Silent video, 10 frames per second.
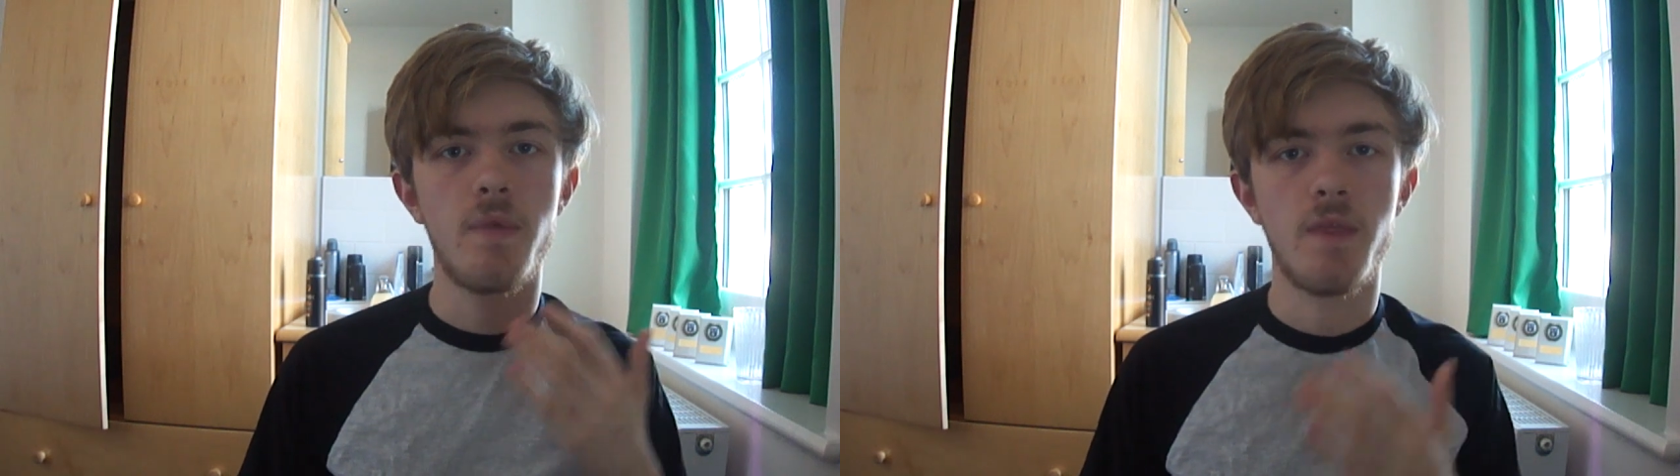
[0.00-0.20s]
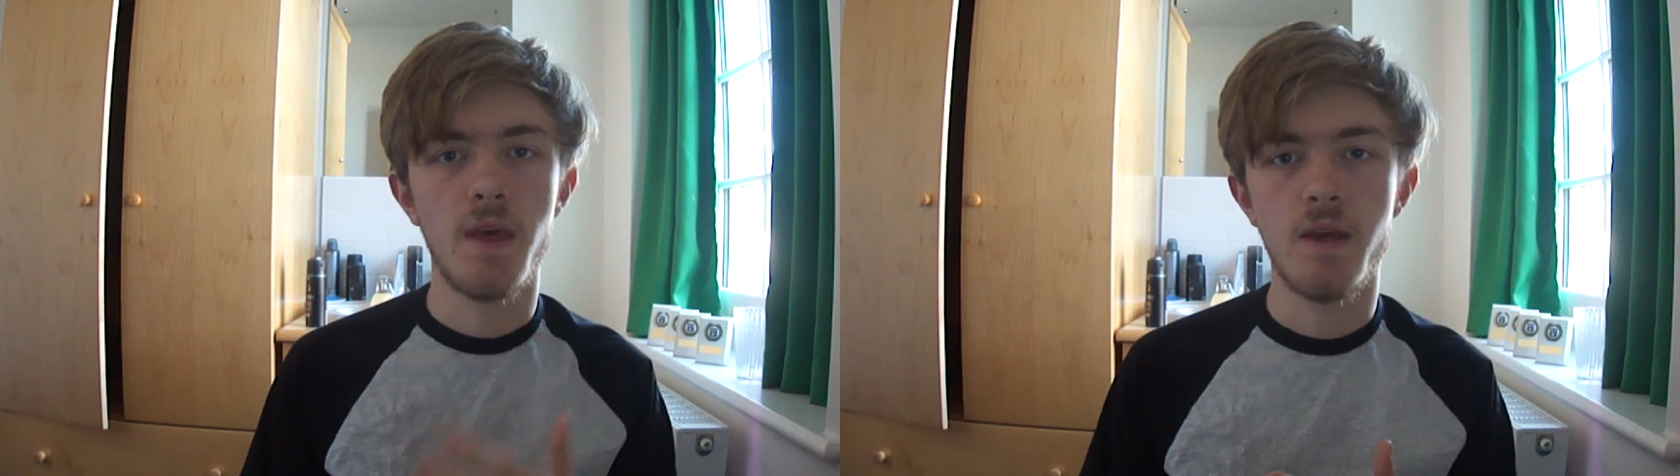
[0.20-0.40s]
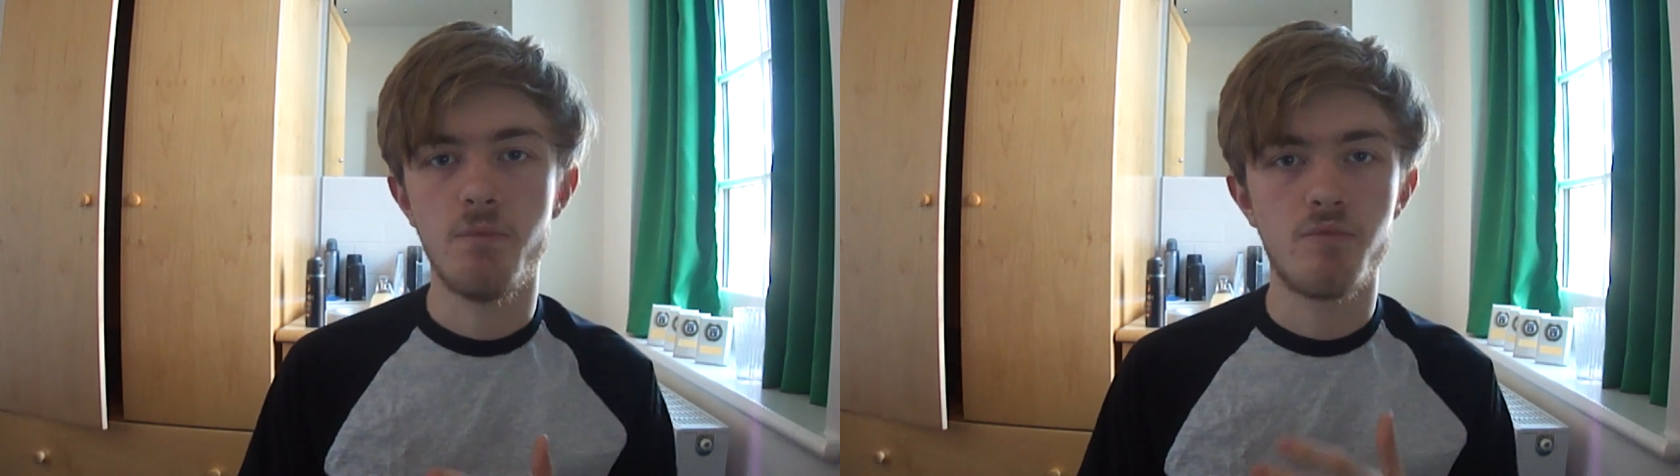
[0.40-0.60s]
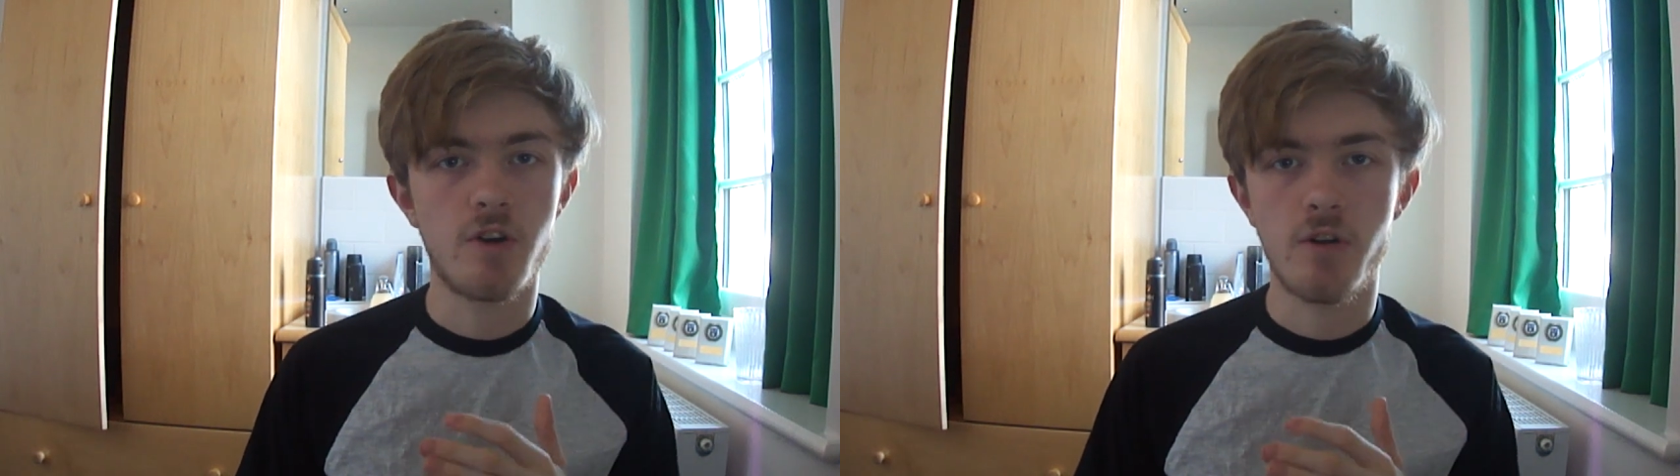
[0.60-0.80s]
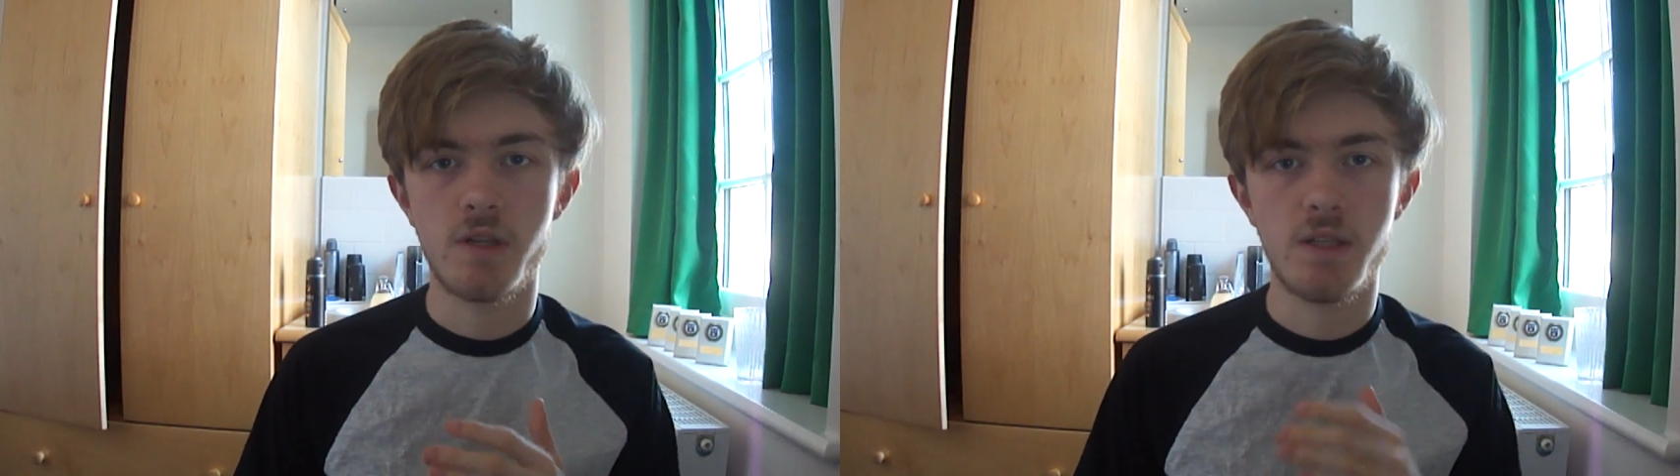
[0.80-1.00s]
Then
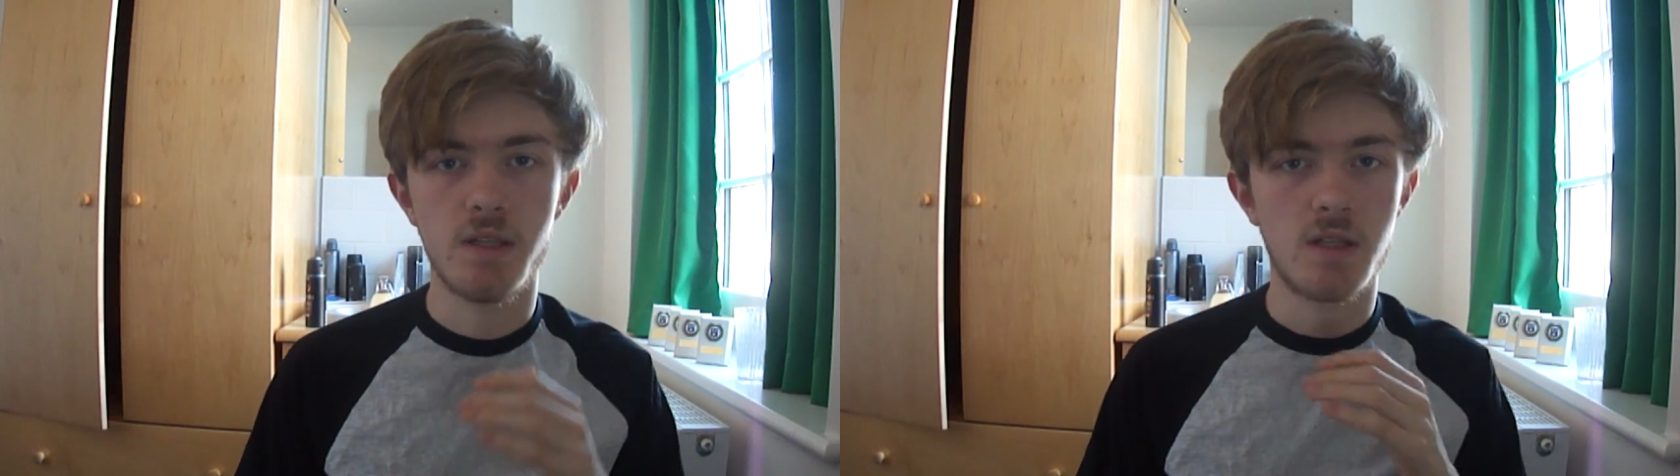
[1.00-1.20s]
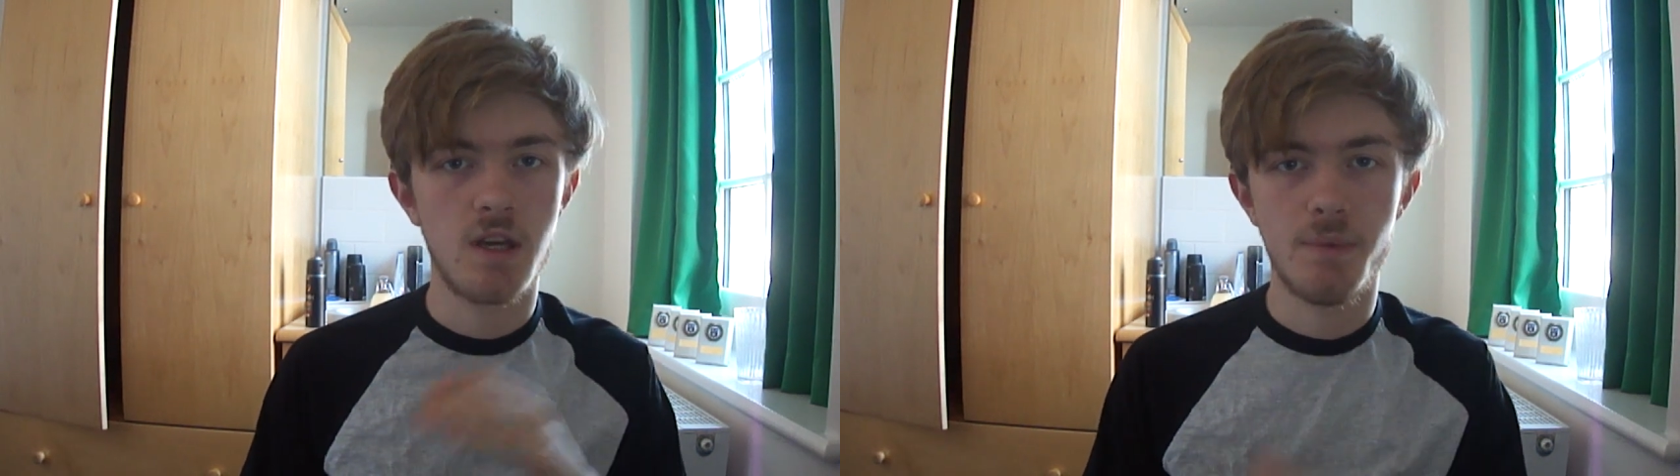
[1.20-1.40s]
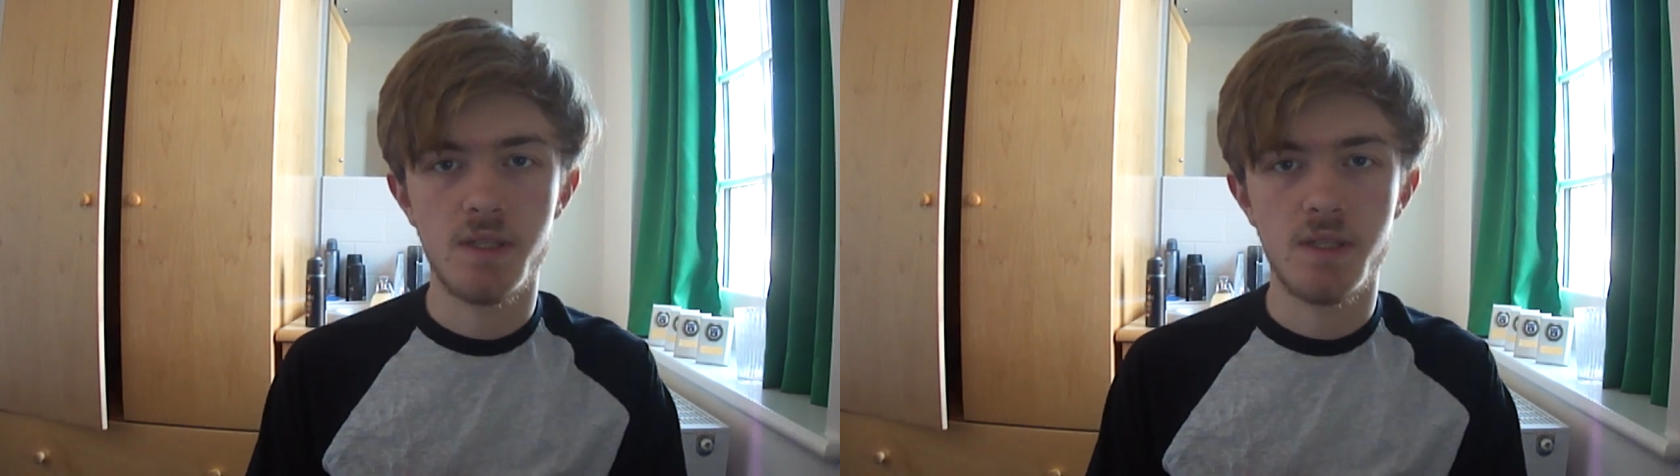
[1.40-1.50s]
priority is a cup